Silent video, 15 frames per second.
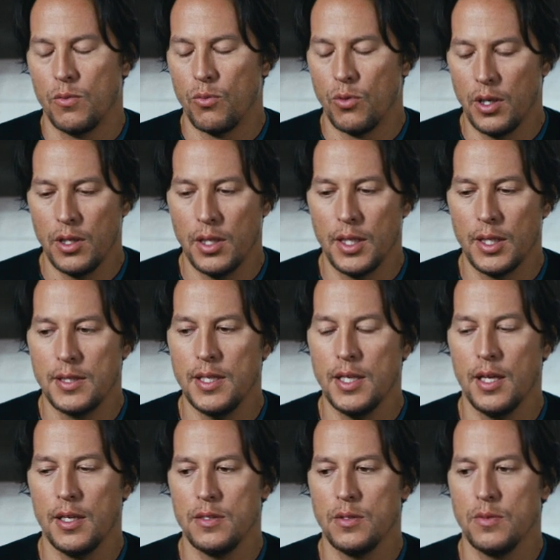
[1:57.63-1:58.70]
Really dig
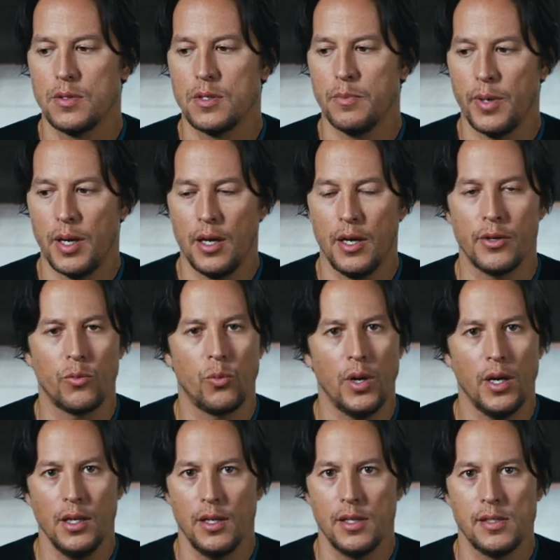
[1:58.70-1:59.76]
into Bond.
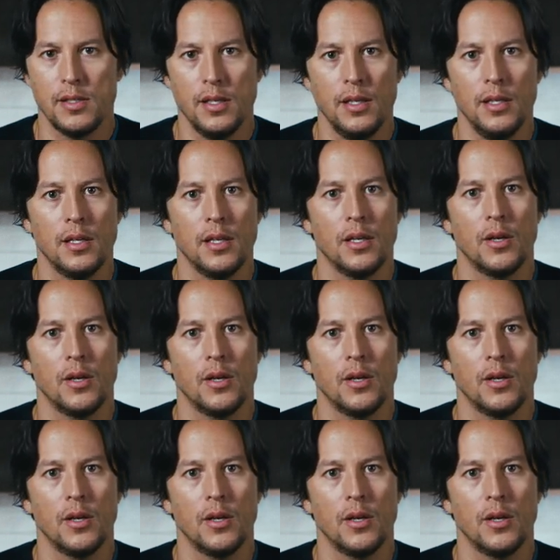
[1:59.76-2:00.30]
Where is he?